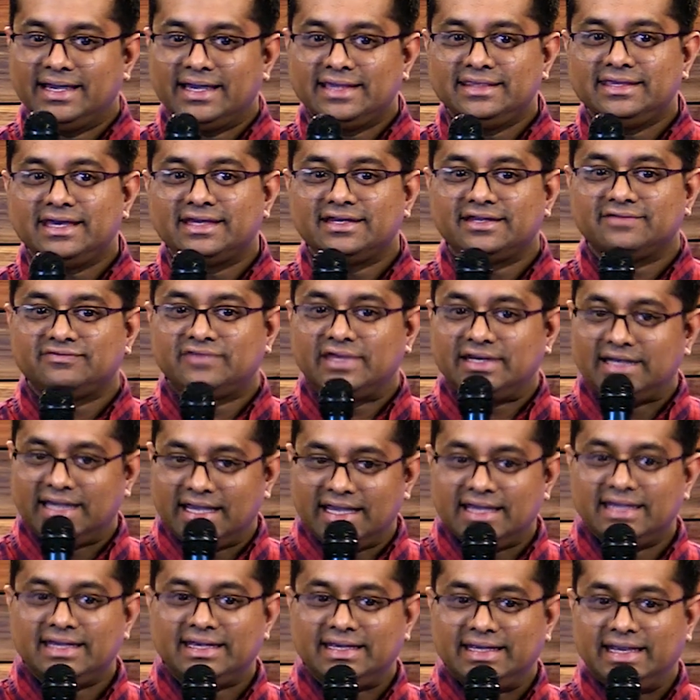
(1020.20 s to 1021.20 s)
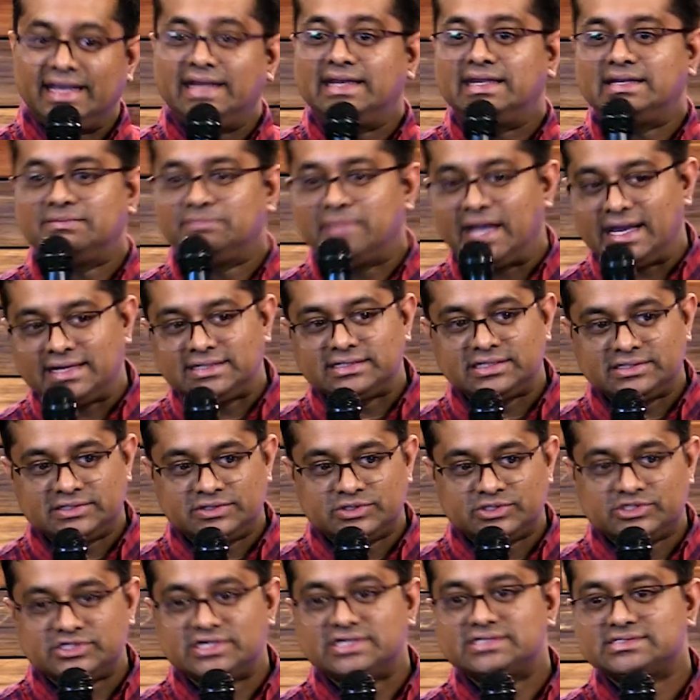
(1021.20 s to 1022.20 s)
in the end of the day, it didn't matter
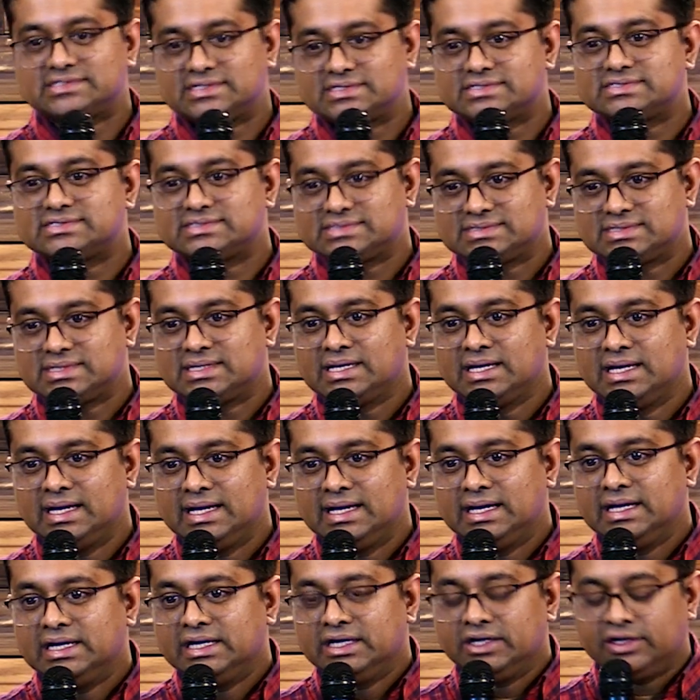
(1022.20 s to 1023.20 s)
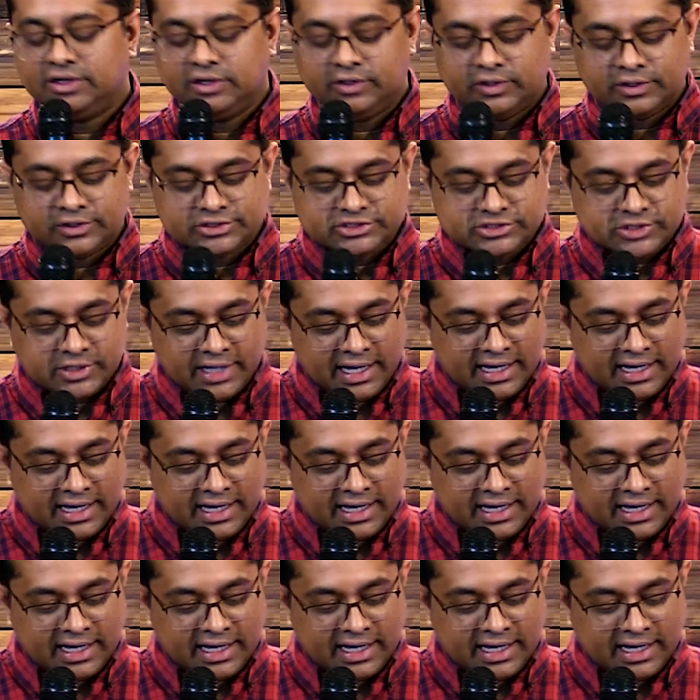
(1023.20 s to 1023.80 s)
to Jesus. You know, so